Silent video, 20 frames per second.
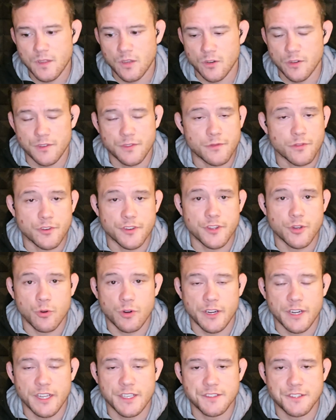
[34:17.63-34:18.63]
or for the
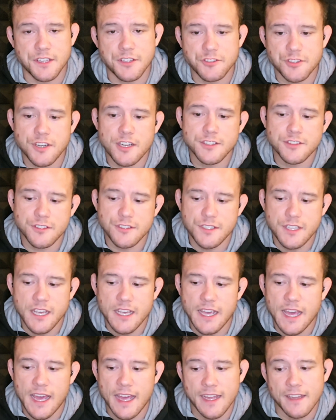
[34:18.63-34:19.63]
organization, I should
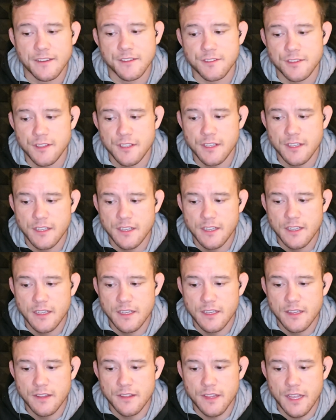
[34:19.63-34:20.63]
say, and
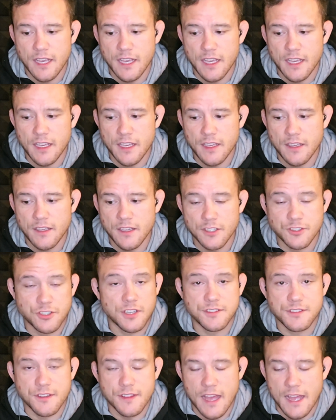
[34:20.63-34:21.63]
they
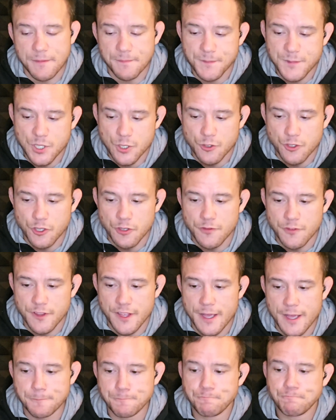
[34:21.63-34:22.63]
adjusted that. So good for
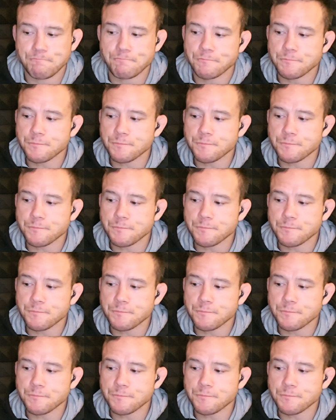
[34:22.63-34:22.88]
them.